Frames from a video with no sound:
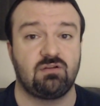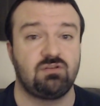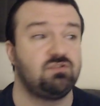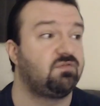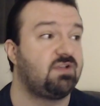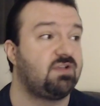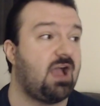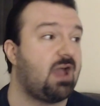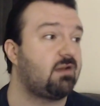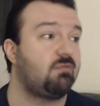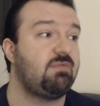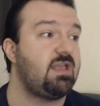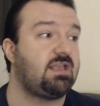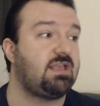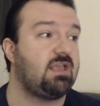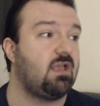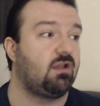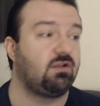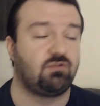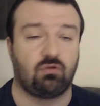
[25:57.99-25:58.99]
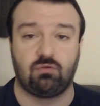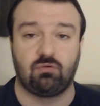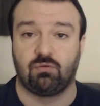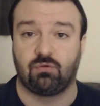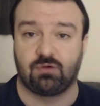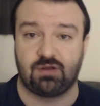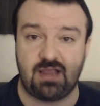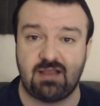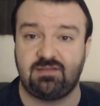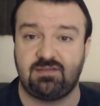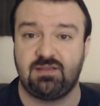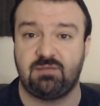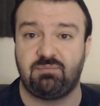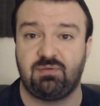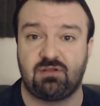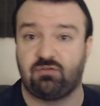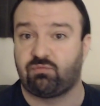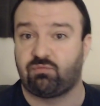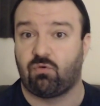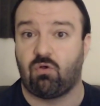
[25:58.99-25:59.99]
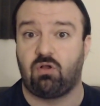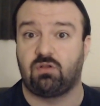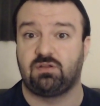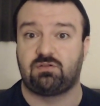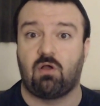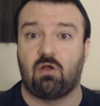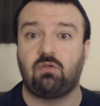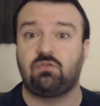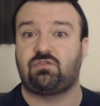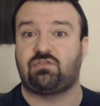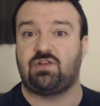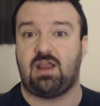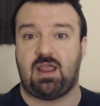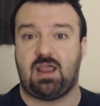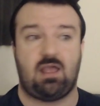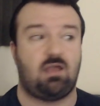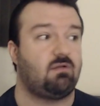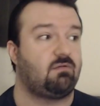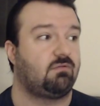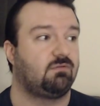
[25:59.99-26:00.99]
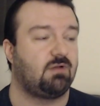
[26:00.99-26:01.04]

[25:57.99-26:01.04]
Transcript: you've got to make it adult oriented because we're all adults now,